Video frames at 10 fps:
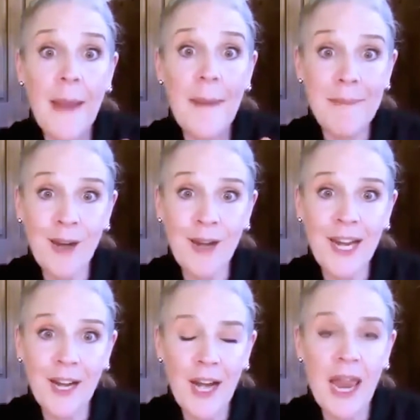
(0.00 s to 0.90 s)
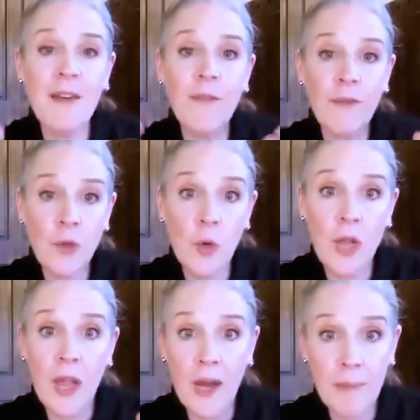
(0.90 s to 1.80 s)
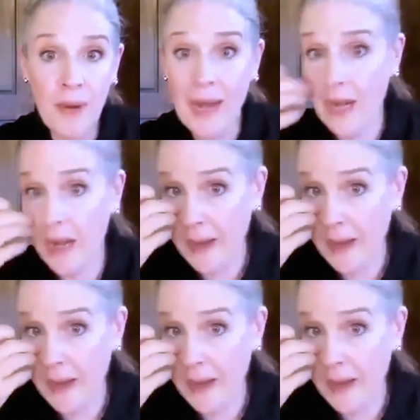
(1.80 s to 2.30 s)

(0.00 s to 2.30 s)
barrier and fuel our brain on